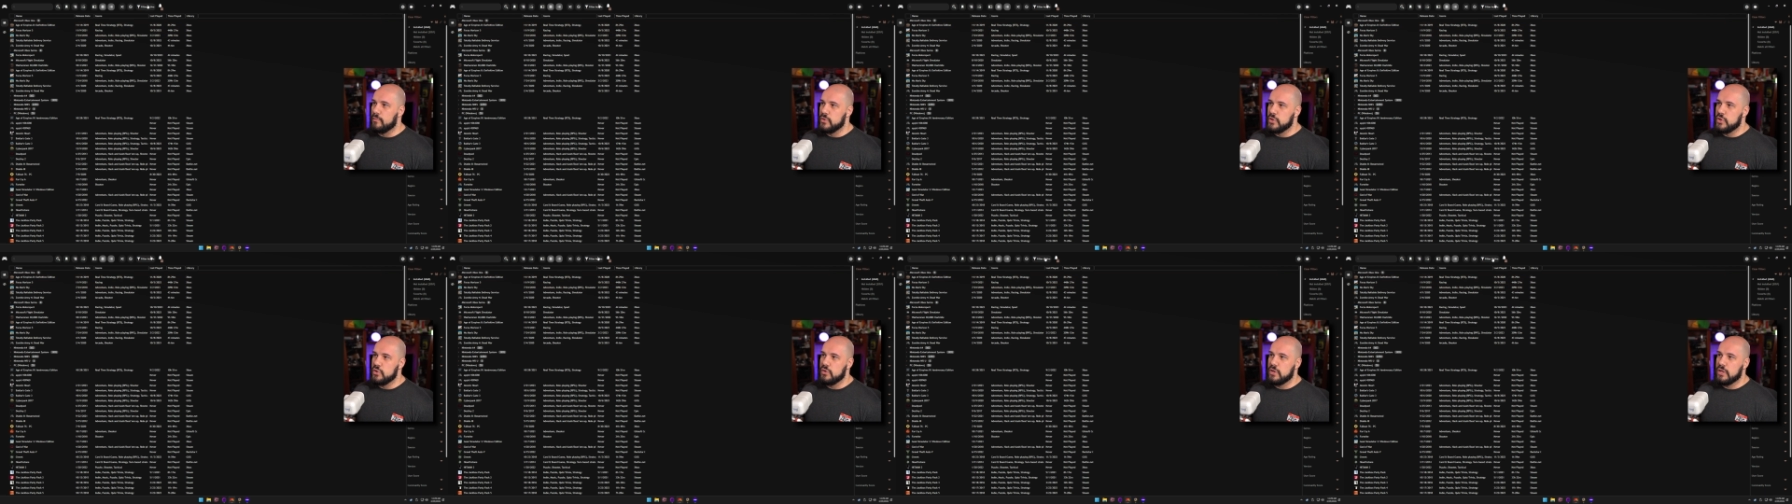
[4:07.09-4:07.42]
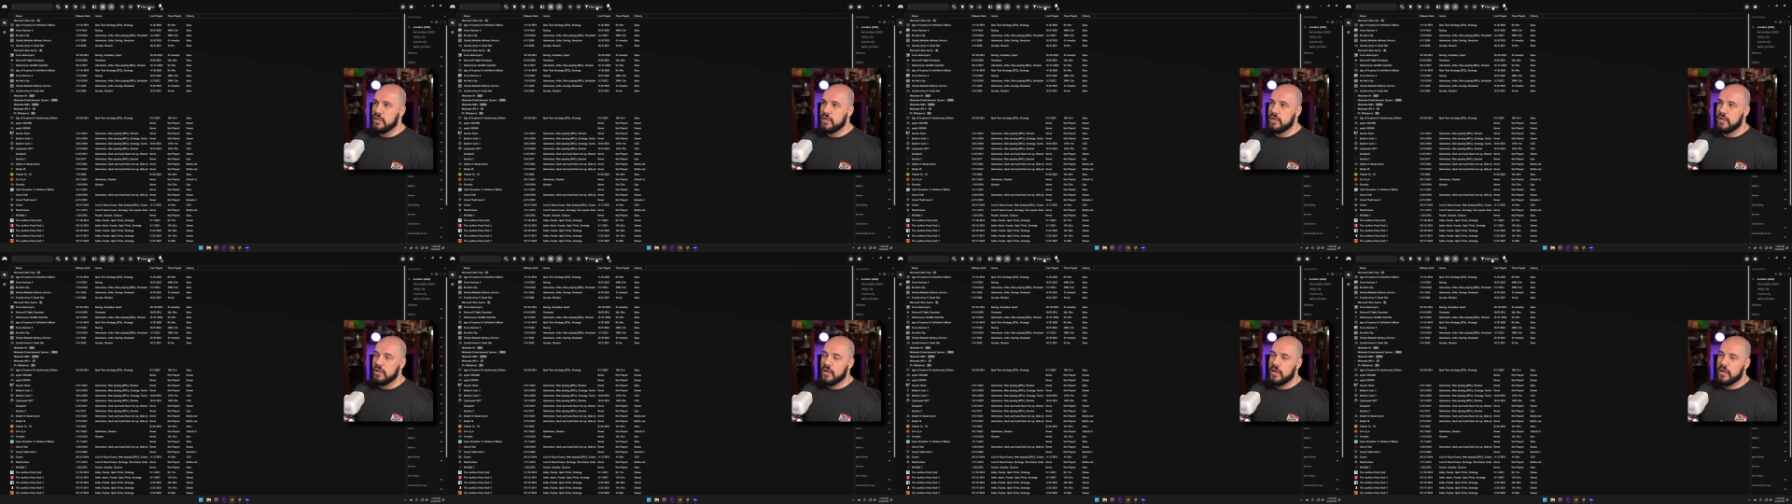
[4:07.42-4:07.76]
you
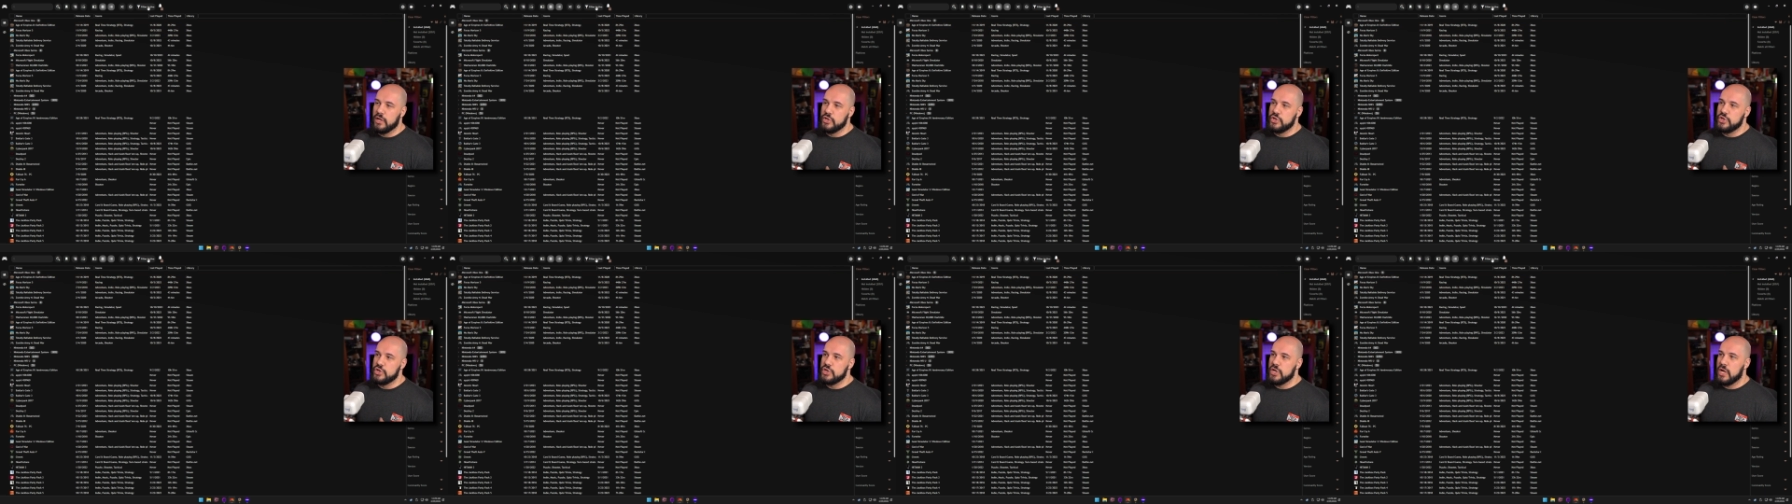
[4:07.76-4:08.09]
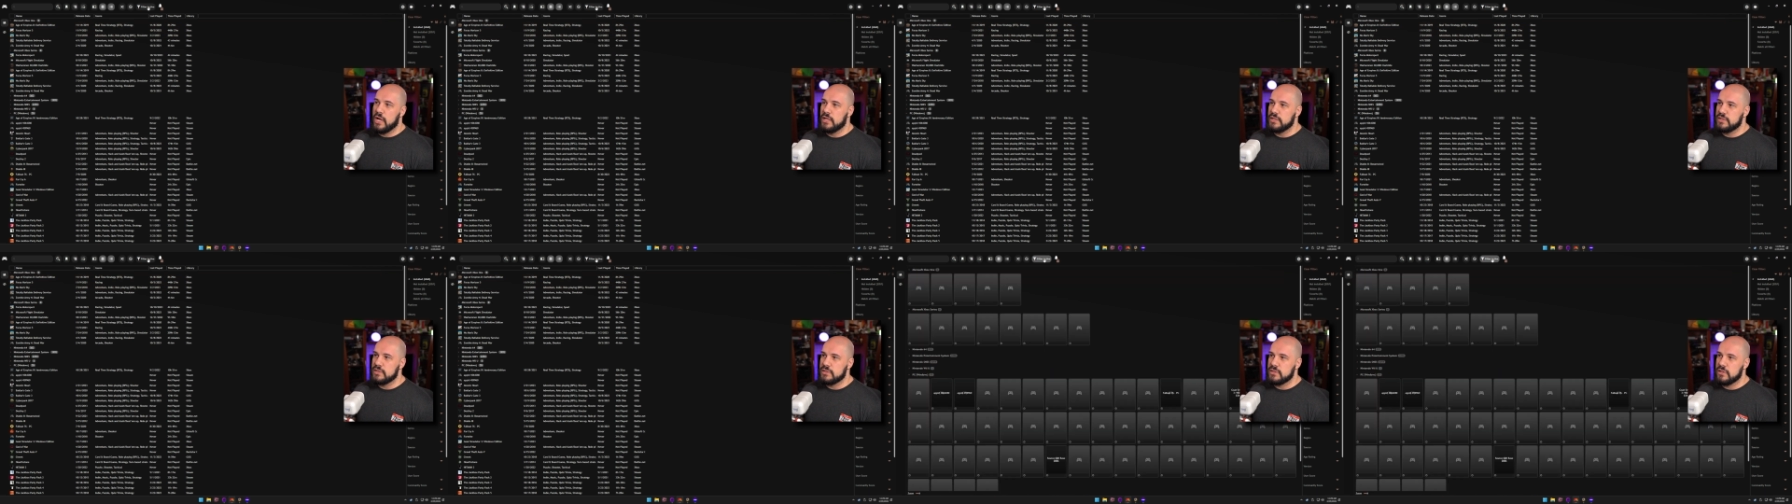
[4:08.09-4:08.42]
can
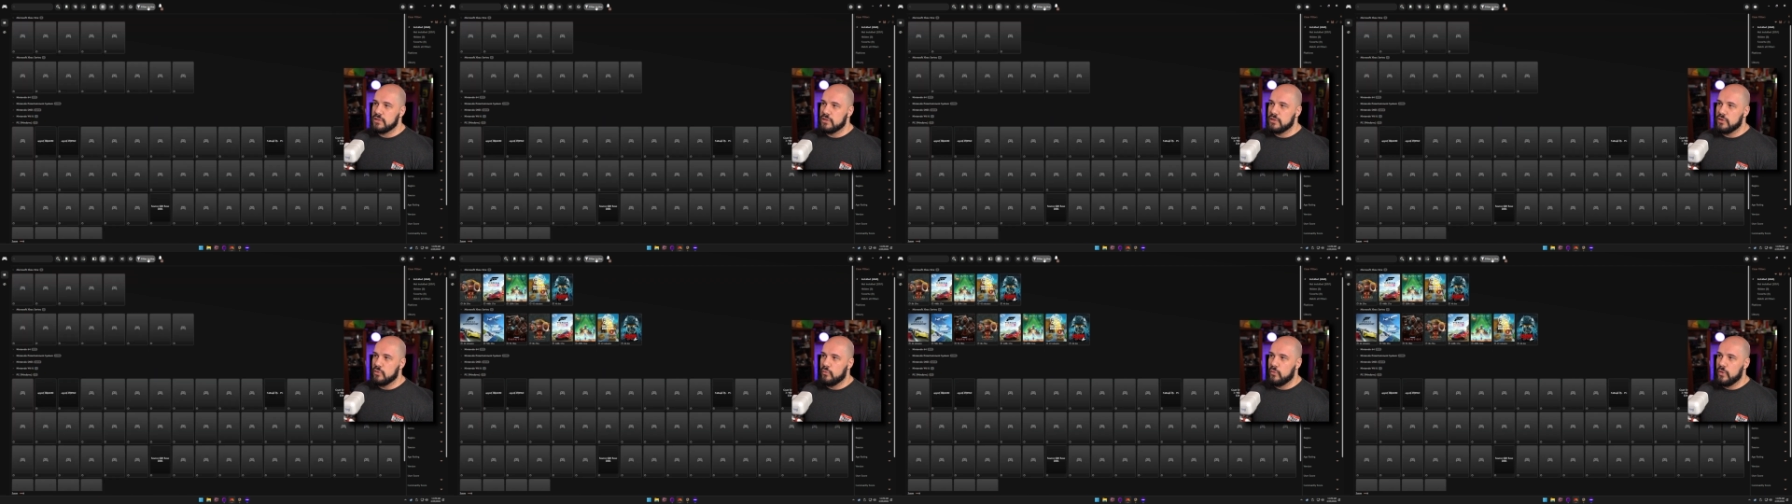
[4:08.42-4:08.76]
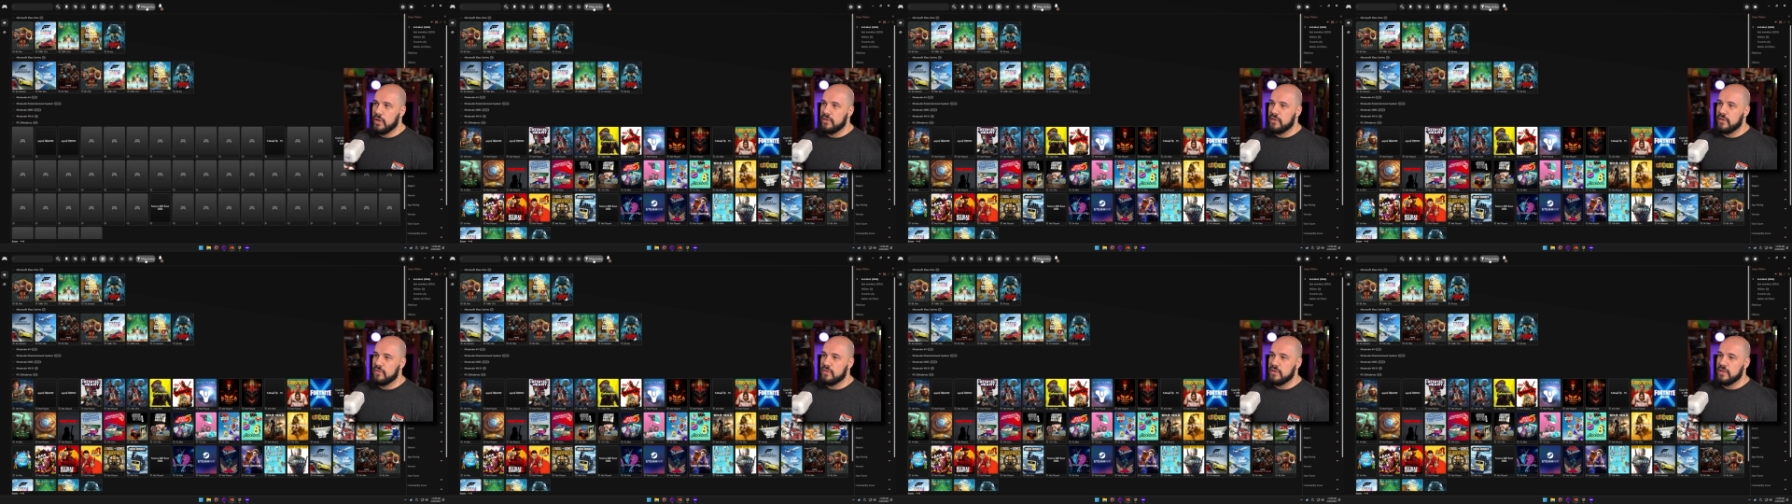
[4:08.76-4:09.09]
adjust the way
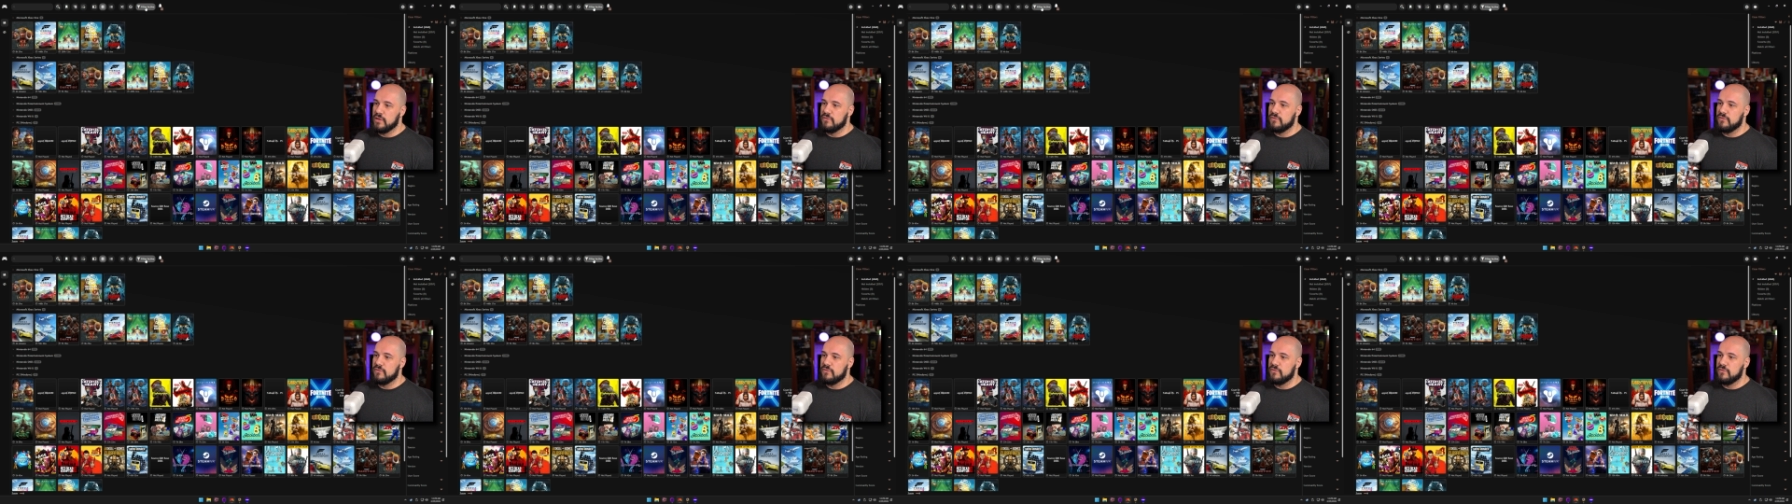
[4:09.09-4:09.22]
that the